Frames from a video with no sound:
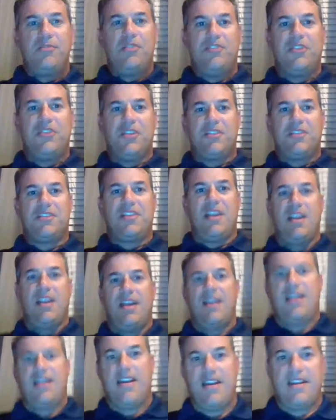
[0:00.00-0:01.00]
Just
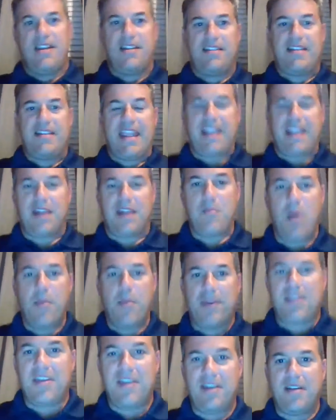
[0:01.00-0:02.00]
taking a
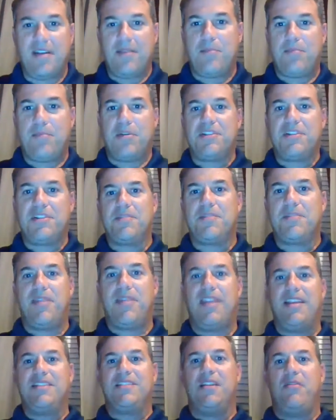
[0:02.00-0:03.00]
moment to put some
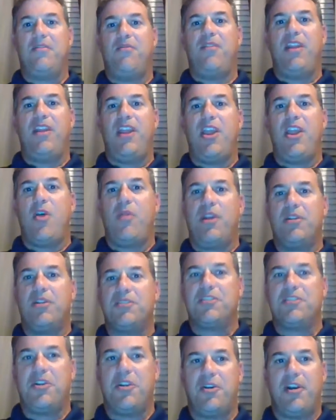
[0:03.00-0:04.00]
things in a video here
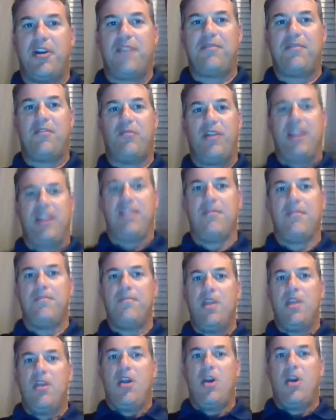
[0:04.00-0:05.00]
so you don't have to read them,
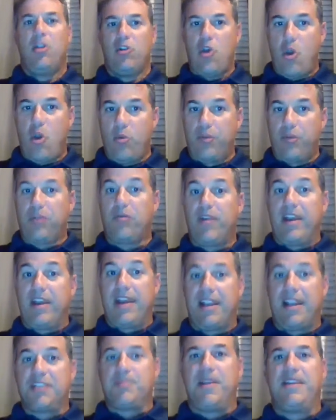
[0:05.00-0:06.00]
along with the
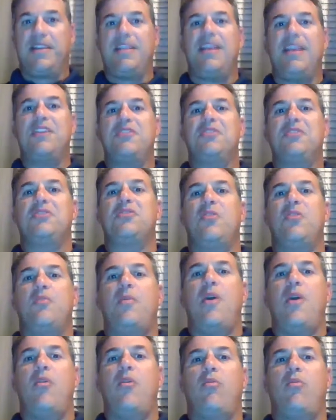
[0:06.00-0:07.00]
written expectations on
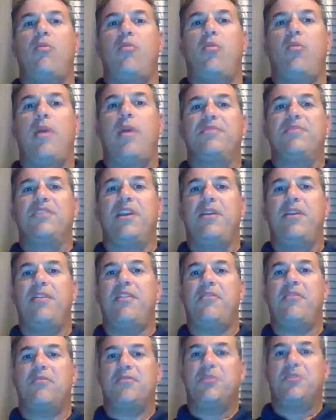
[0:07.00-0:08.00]
my website
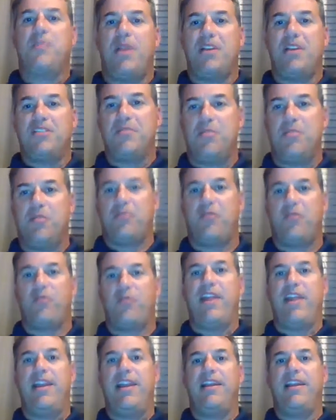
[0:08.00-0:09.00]
that you're responsible for
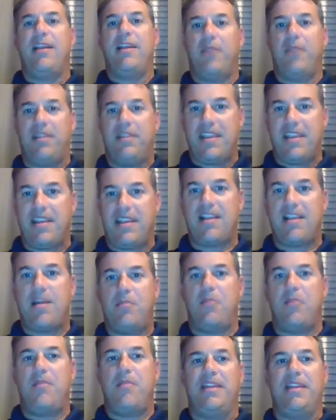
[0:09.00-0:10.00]
reading. I'm going to take a
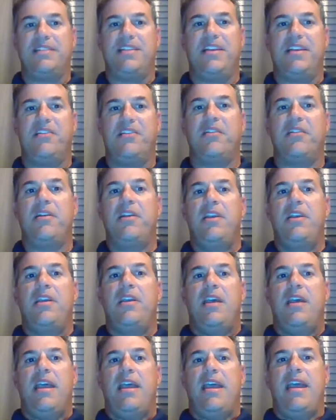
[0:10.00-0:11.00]
couple minutes here
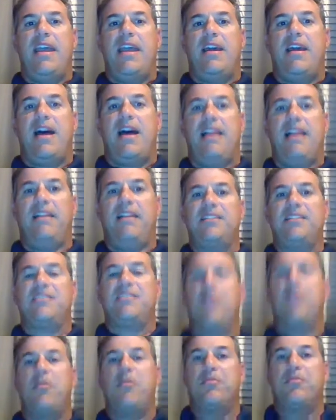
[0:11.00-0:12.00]
and highlight
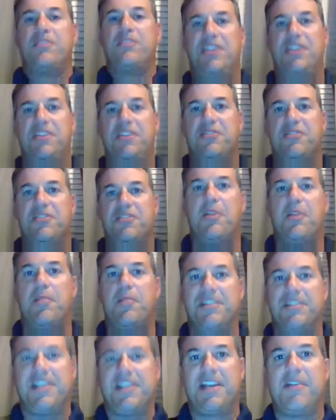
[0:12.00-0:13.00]
some of the procedures that are
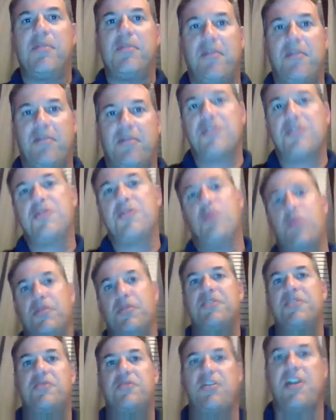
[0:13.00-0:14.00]
particular to virtual
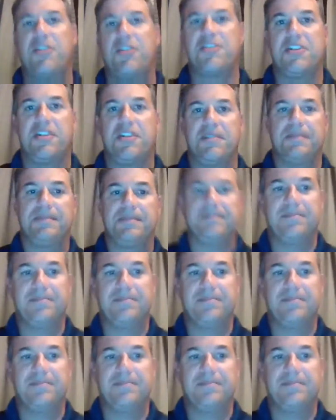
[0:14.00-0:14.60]
instruction.